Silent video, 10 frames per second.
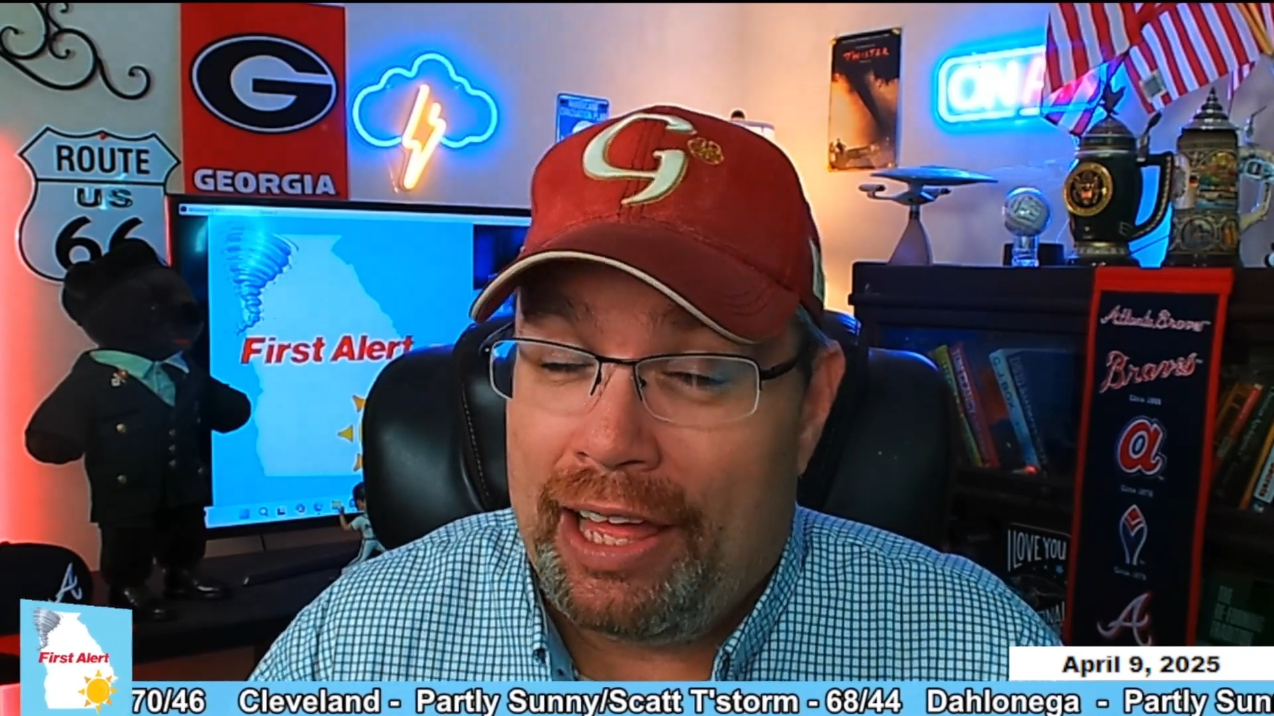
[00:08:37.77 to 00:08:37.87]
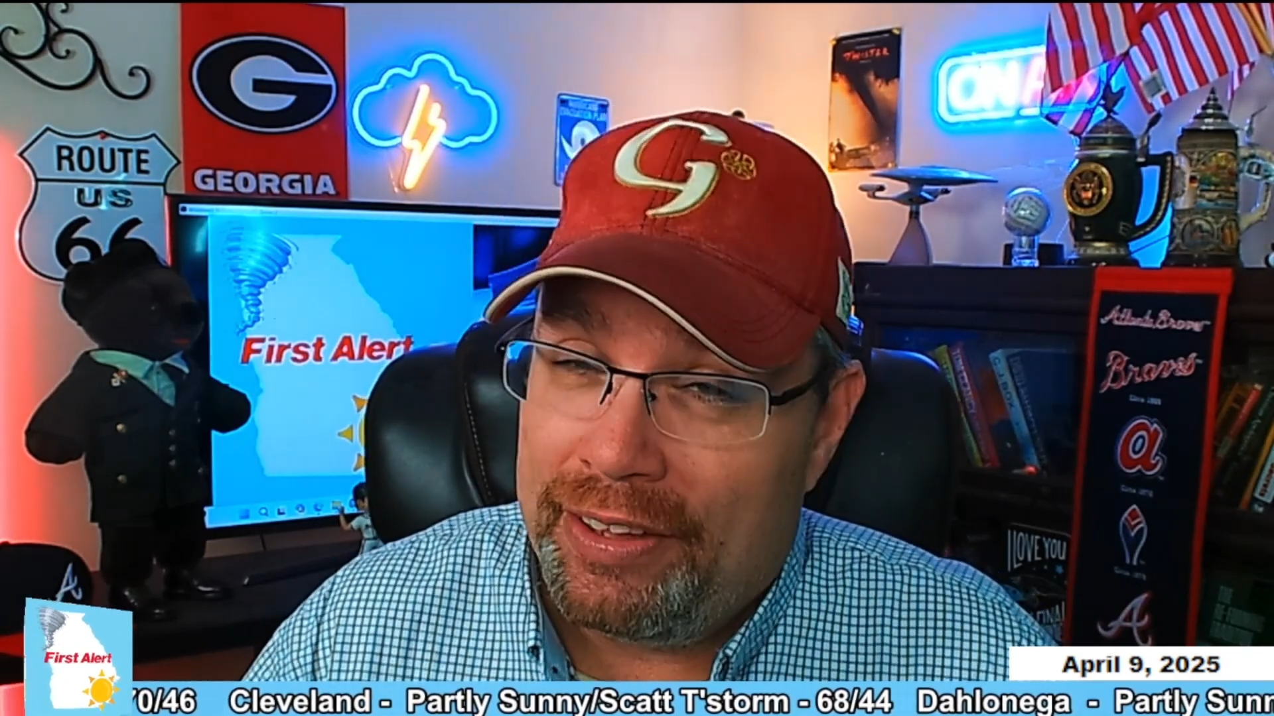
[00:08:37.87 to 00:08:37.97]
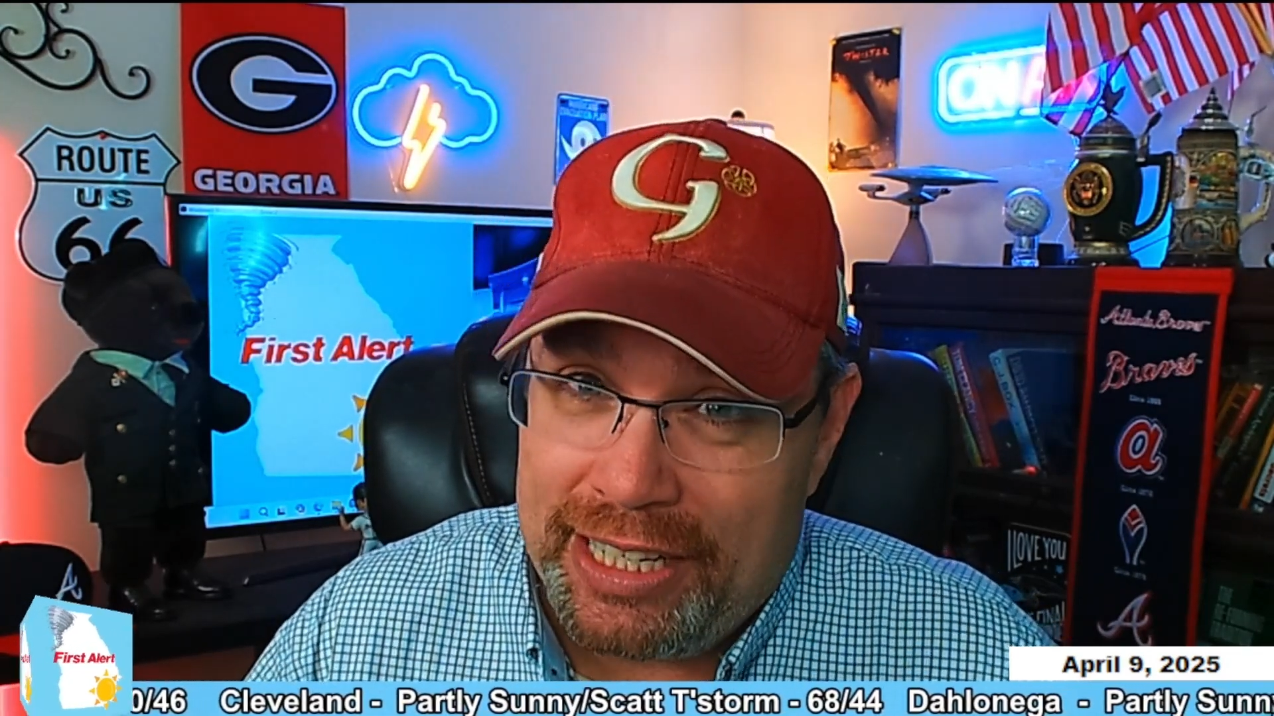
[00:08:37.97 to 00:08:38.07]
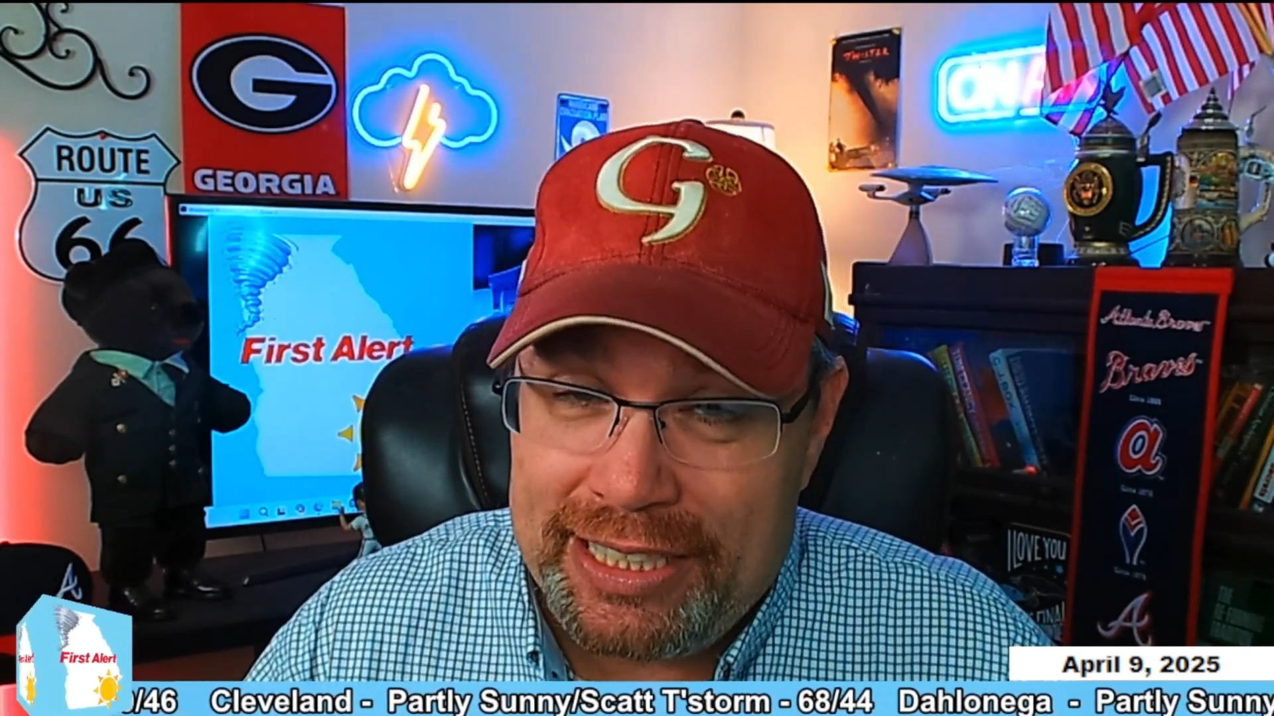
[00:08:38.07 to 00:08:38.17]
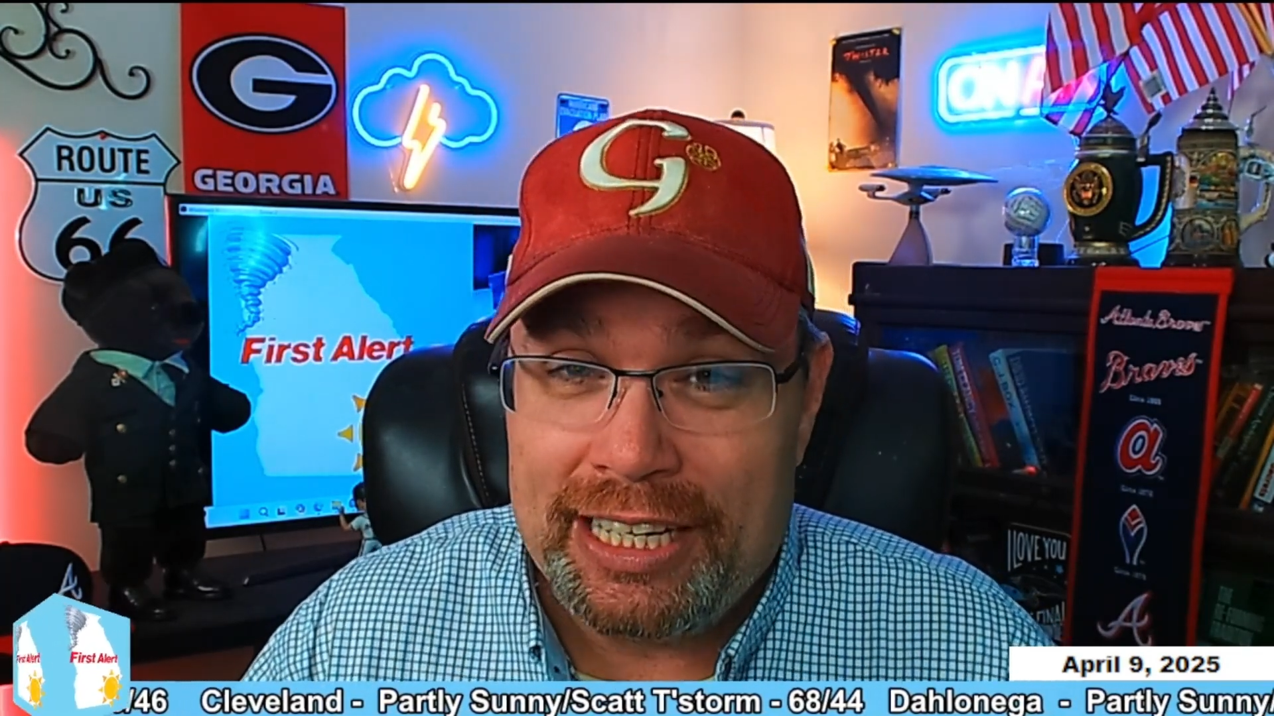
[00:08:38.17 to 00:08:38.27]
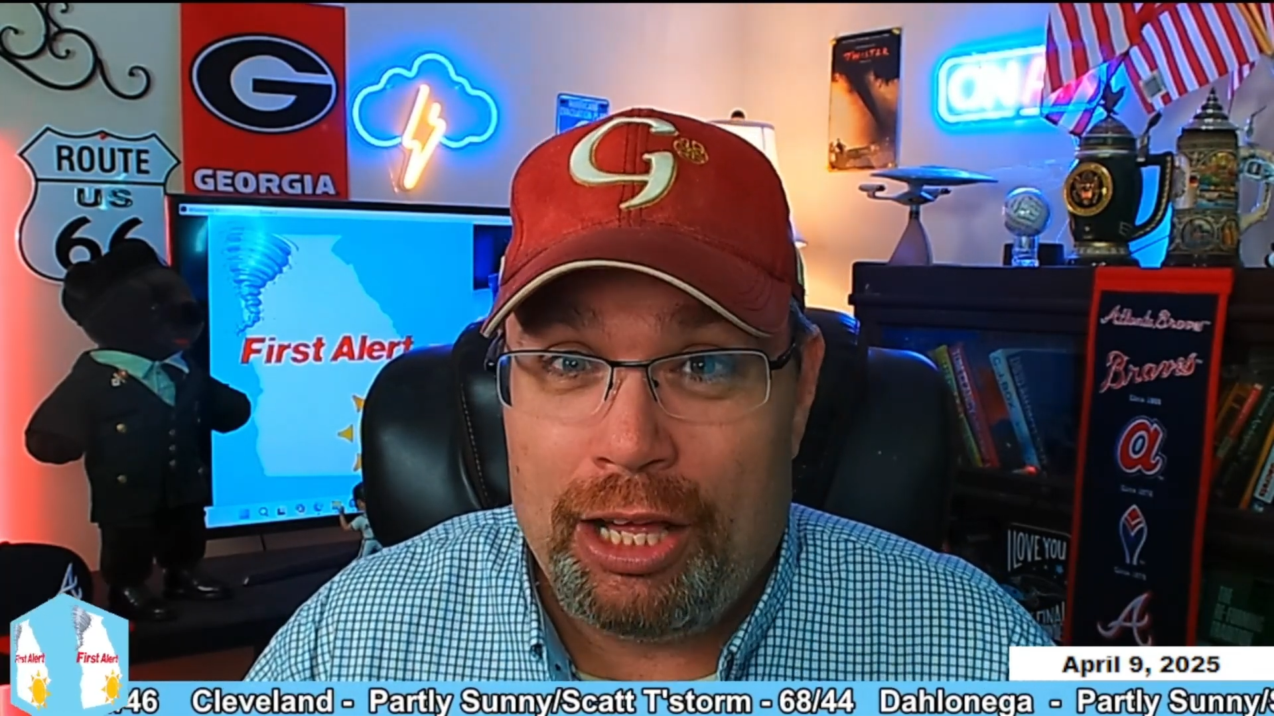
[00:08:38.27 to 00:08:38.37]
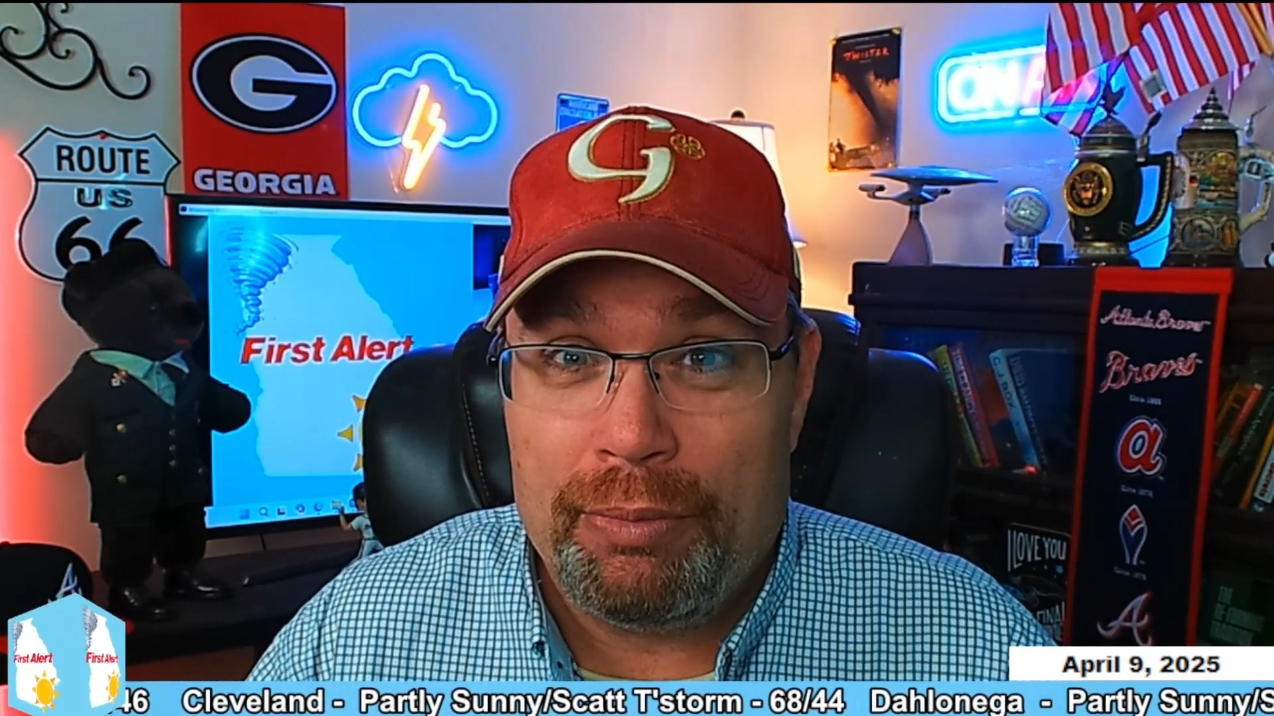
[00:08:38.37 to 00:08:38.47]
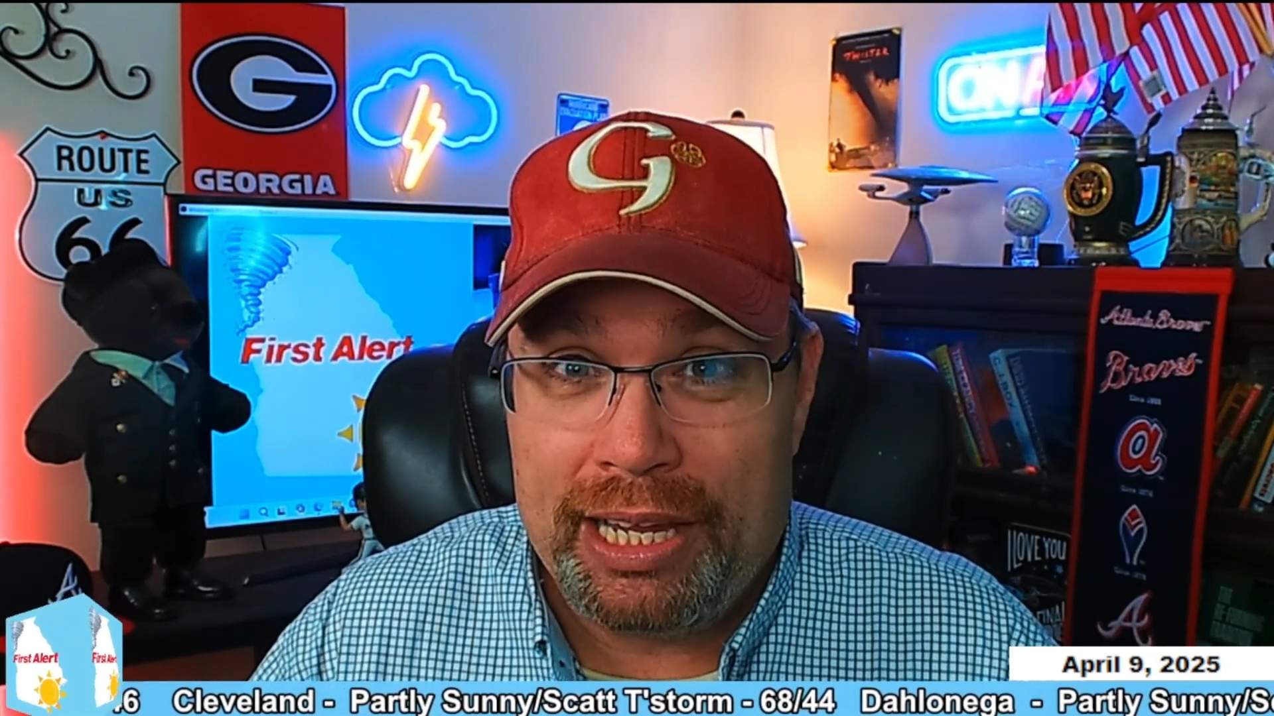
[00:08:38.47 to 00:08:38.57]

Now, they did tell